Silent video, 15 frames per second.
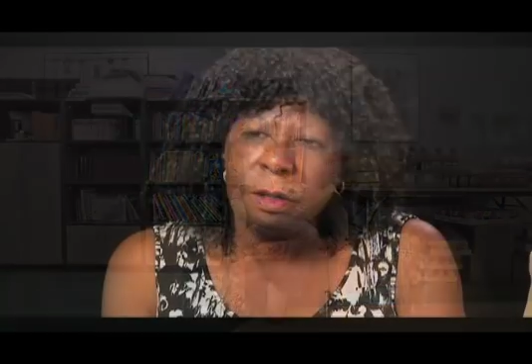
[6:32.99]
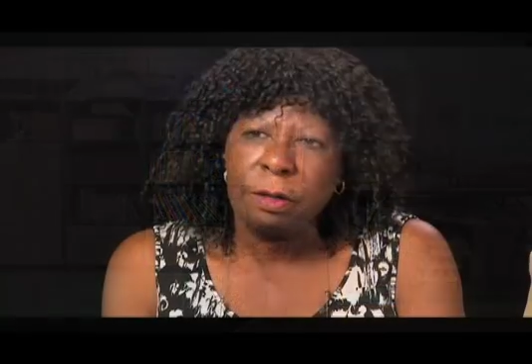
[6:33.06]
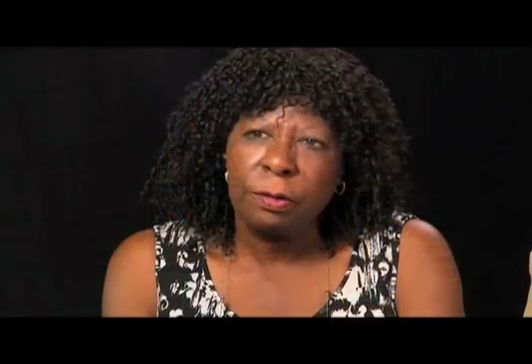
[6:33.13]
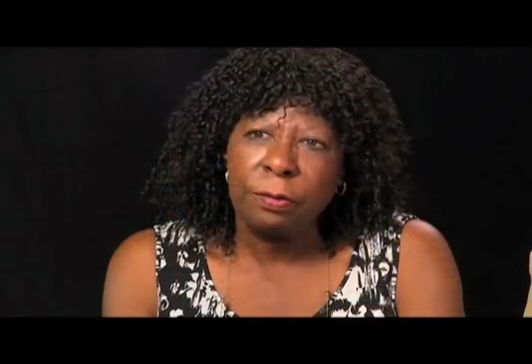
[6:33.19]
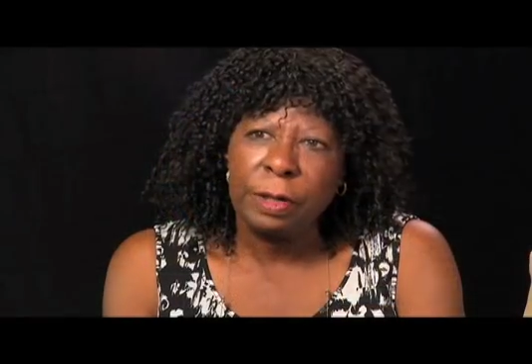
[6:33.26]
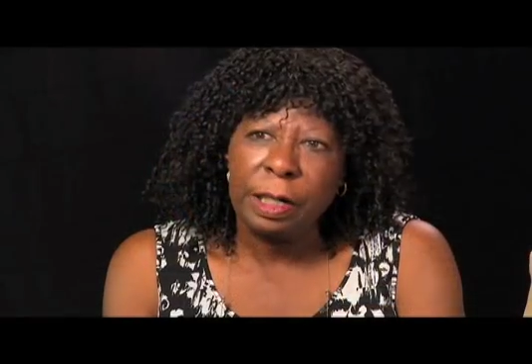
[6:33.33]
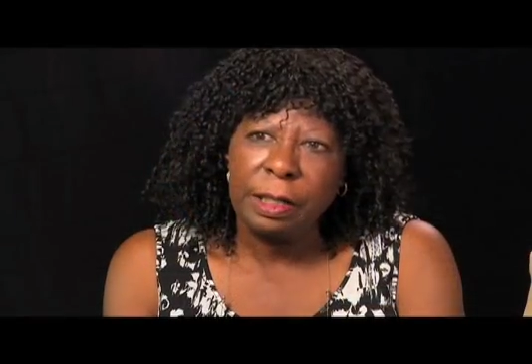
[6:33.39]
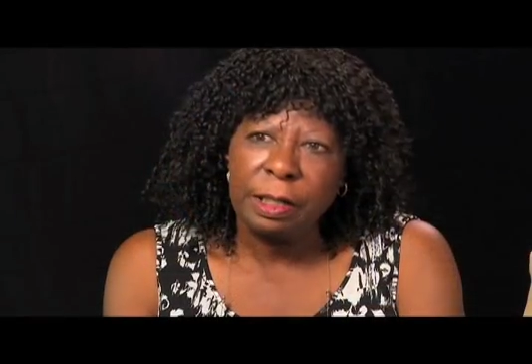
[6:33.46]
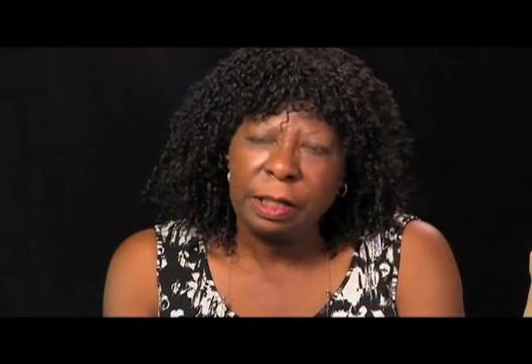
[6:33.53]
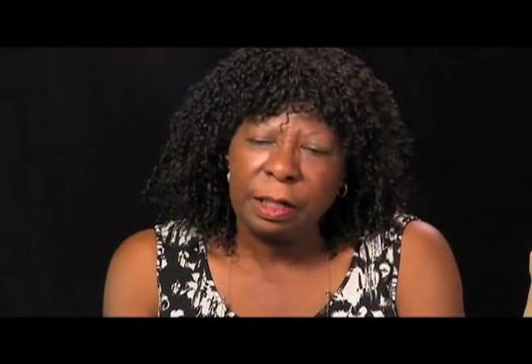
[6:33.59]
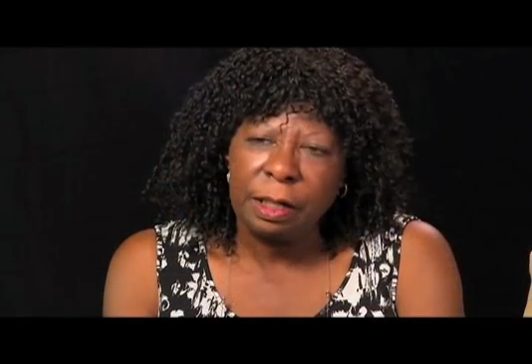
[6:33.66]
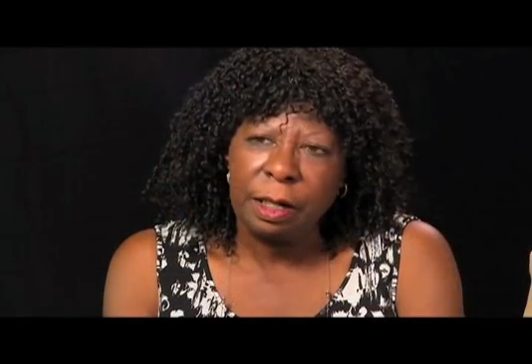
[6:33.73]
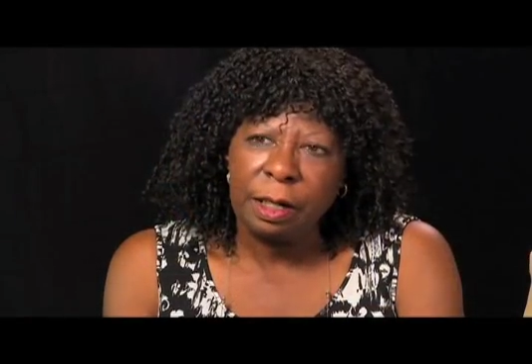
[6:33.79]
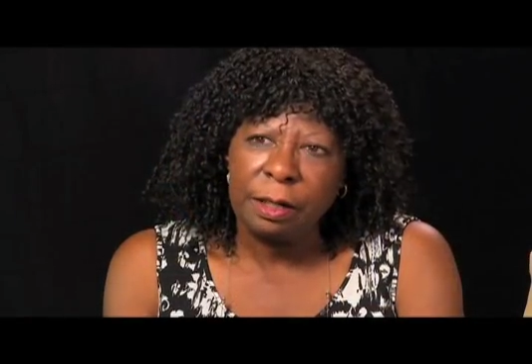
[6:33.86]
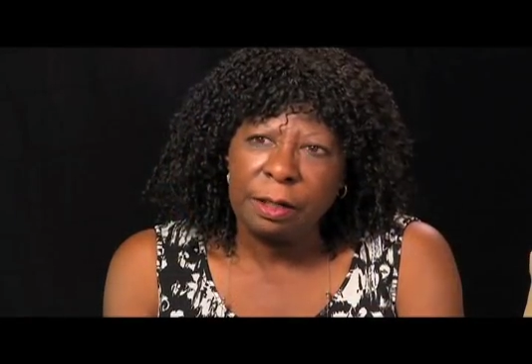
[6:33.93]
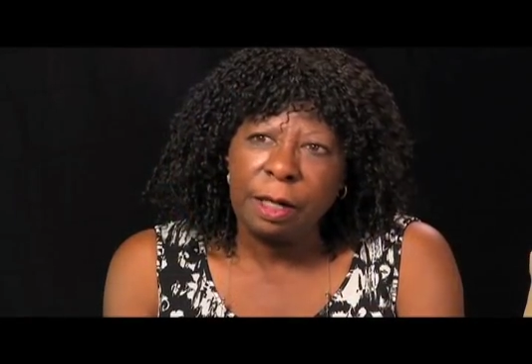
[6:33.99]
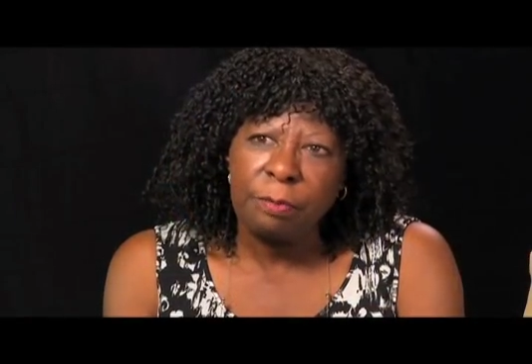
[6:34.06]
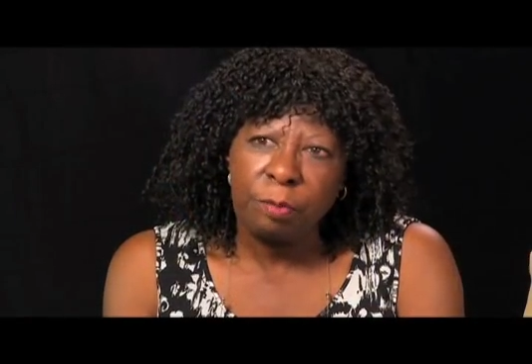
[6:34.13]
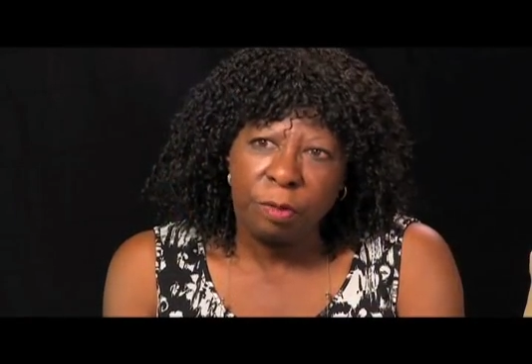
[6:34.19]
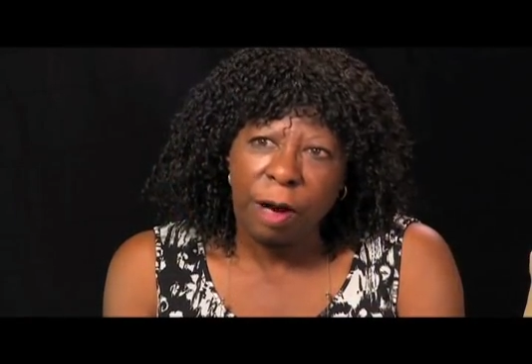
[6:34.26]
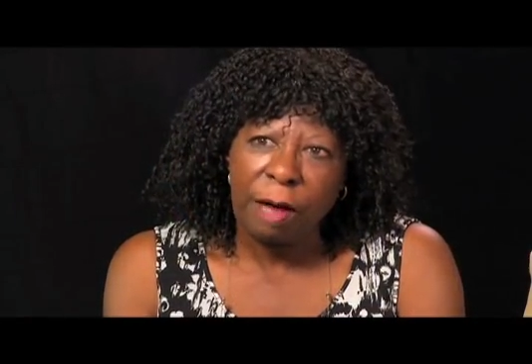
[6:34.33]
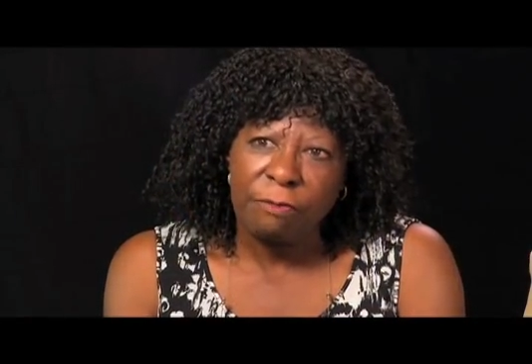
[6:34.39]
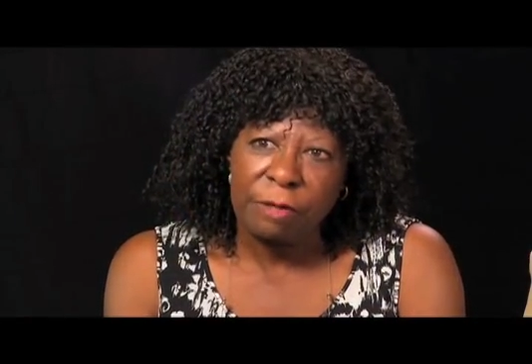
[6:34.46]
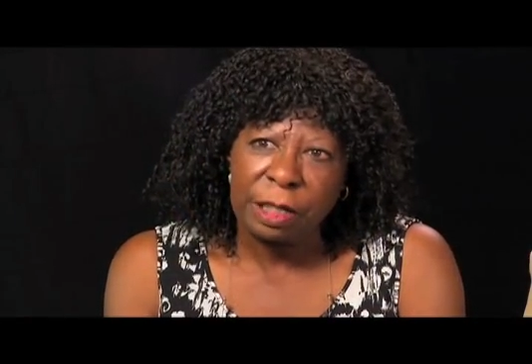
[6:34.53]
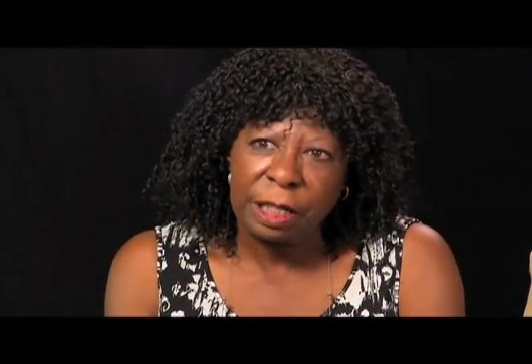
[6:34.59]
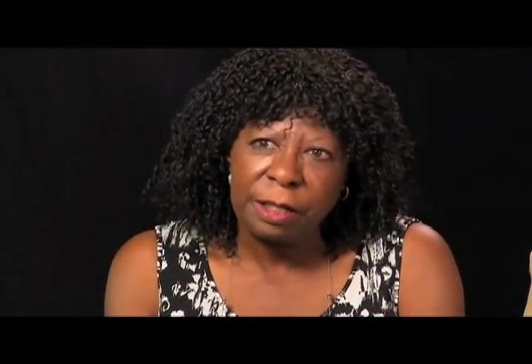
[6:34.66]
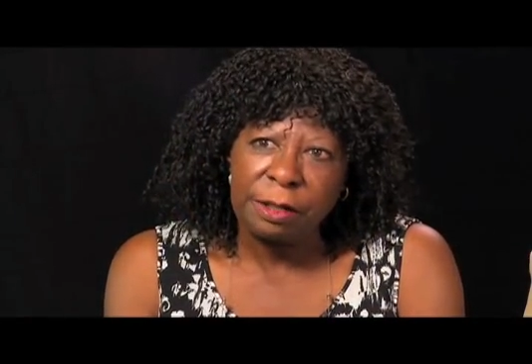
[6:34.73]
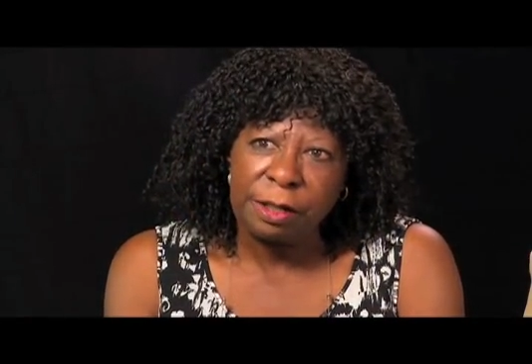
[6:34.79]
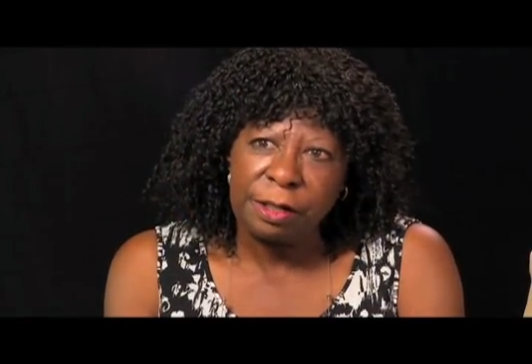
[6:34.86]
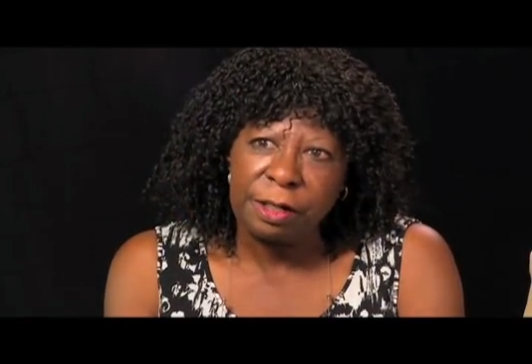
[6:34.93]
creating a nonprofit
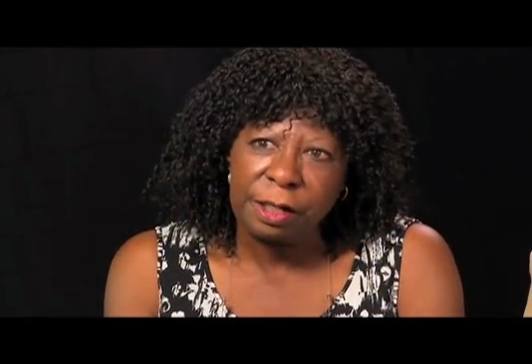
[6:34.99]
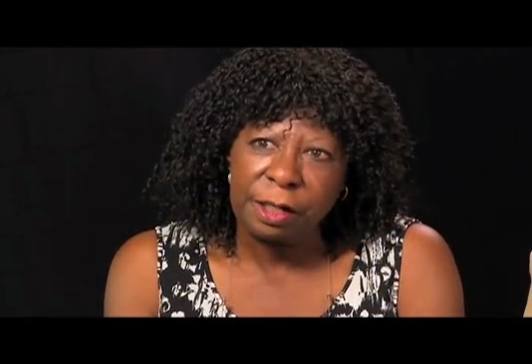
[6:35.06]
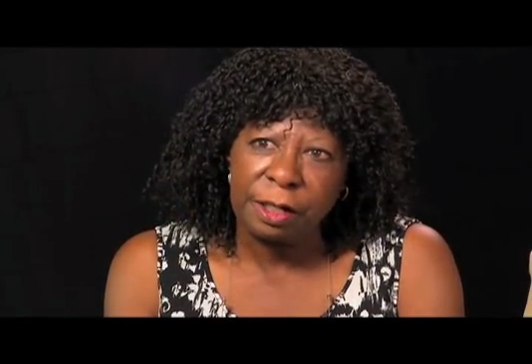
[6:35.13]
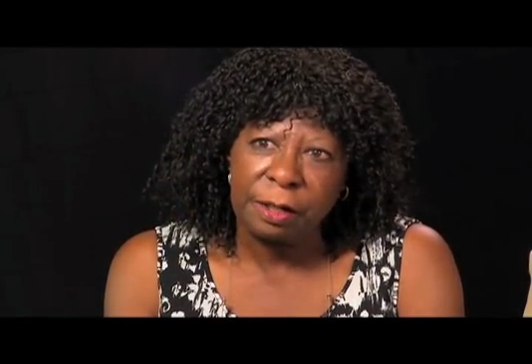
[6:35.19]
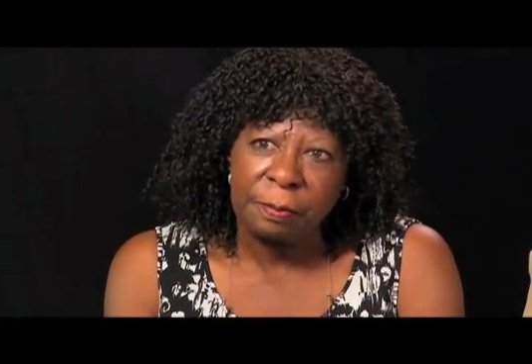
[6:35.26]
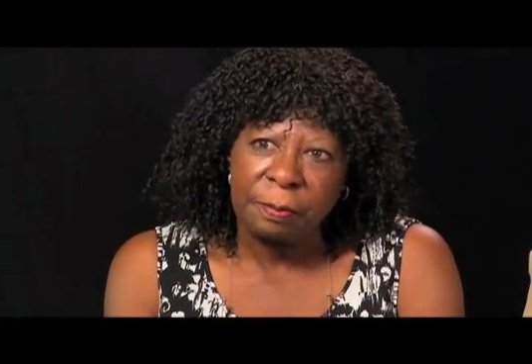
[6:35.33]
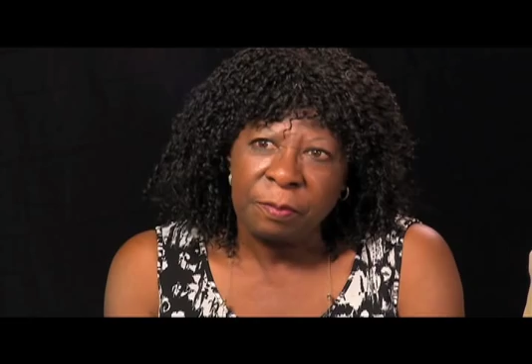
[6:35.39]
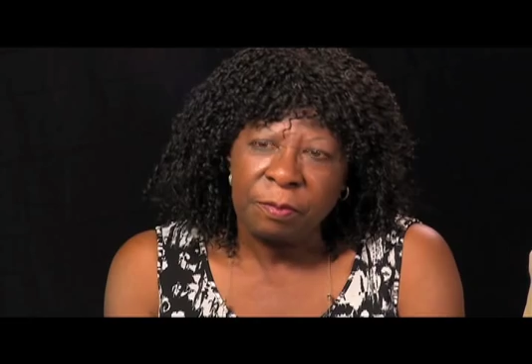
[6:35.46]
entity,